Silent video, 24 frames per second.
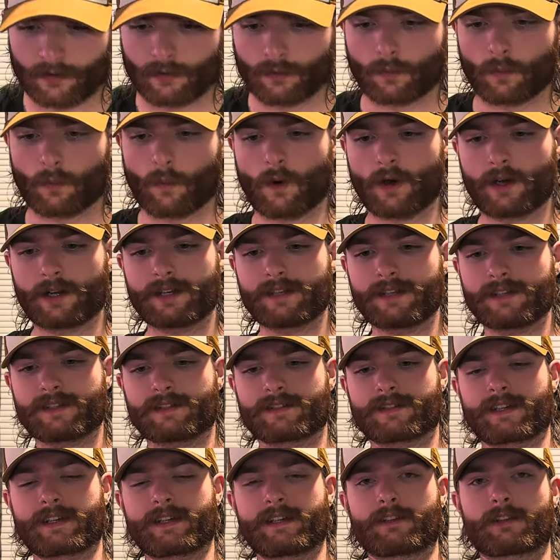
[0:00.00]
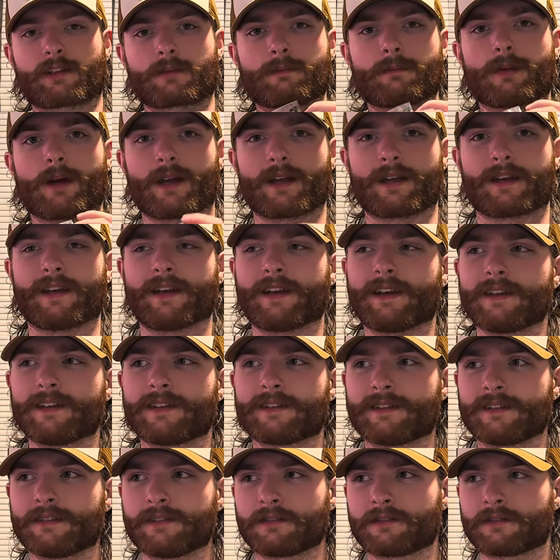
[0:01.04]
one singular button
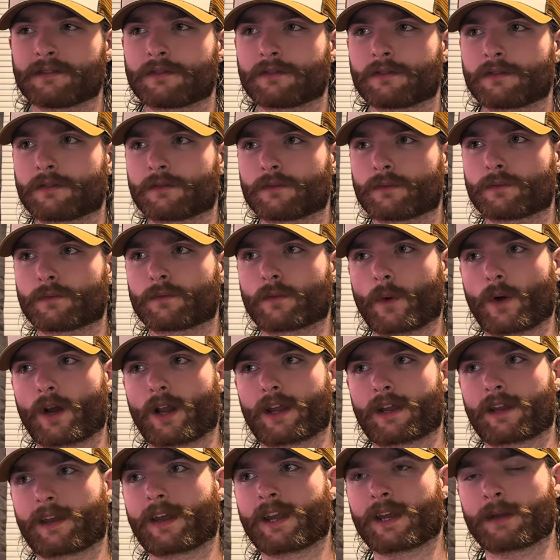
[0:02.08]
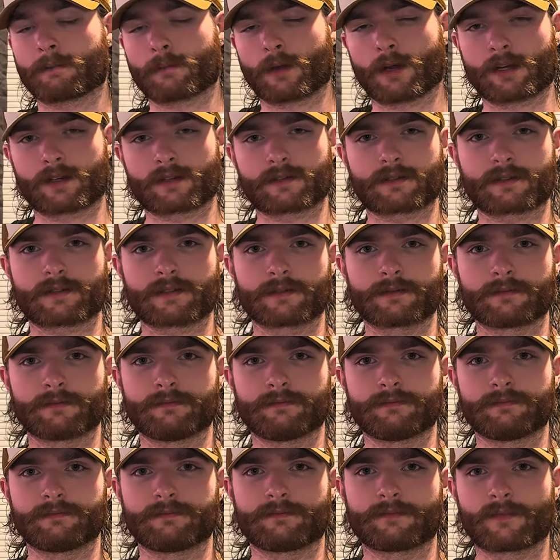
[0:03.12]
for like $8,
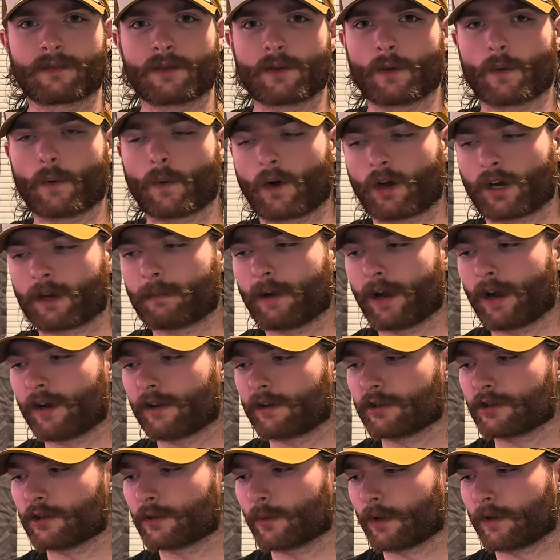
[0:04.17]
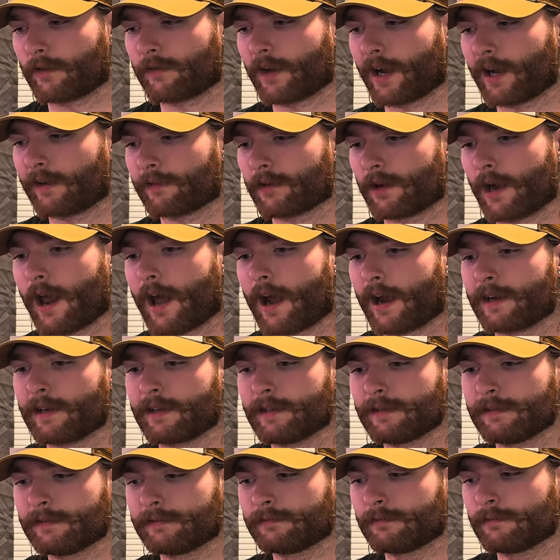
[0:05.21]
or I could buy 125 for $9
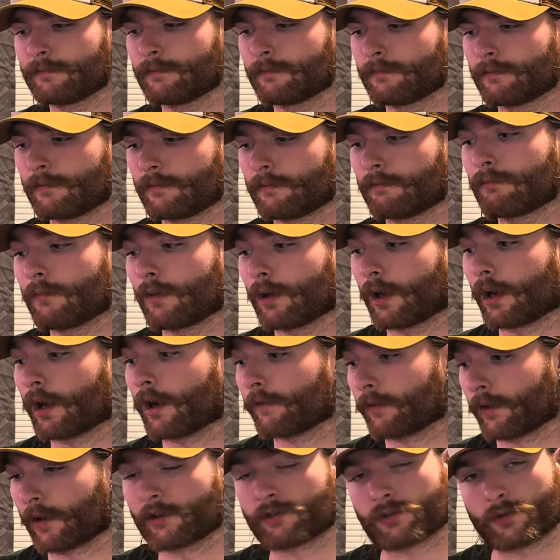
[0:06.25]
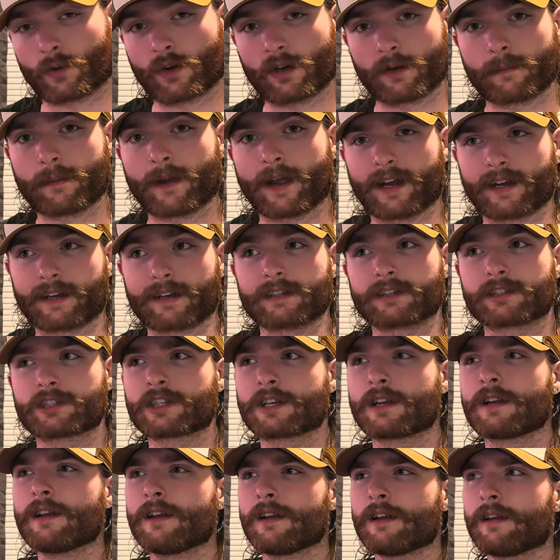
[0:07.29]
of an assorted package.
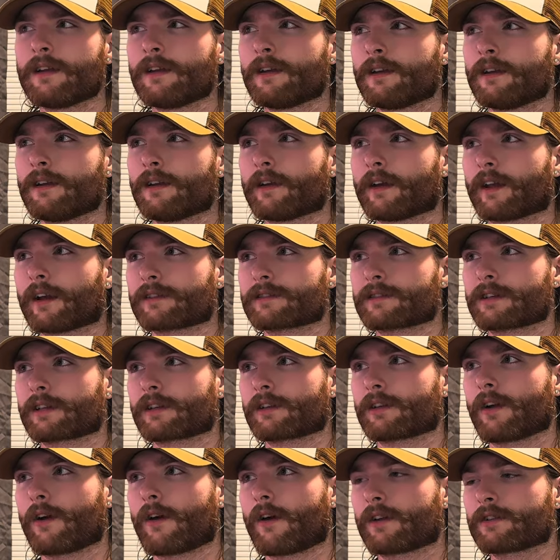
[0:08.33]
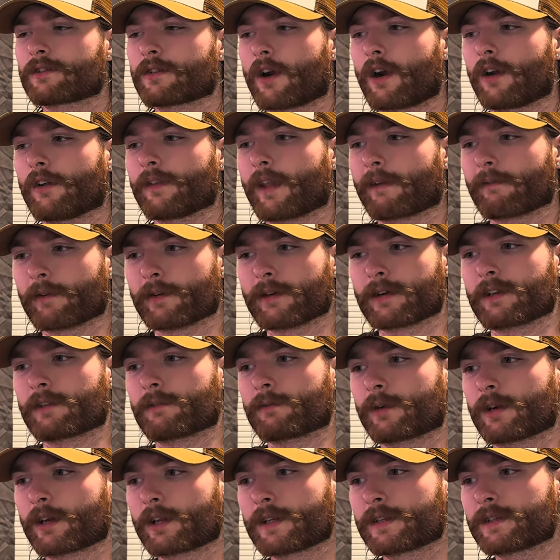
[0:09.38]
I was like, odds are I'll never need
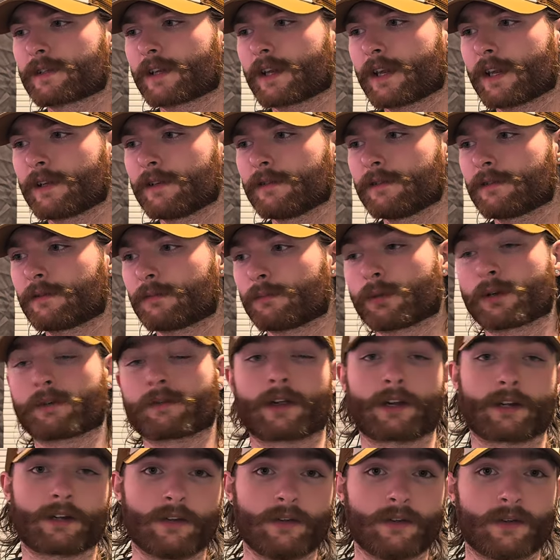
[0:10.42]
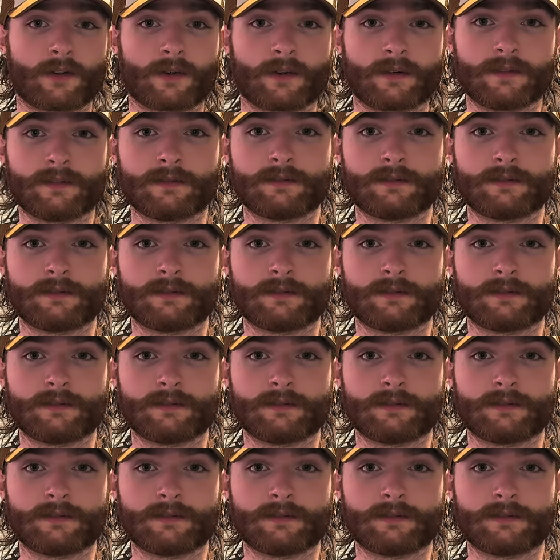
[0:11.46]
one of these again, but if I do,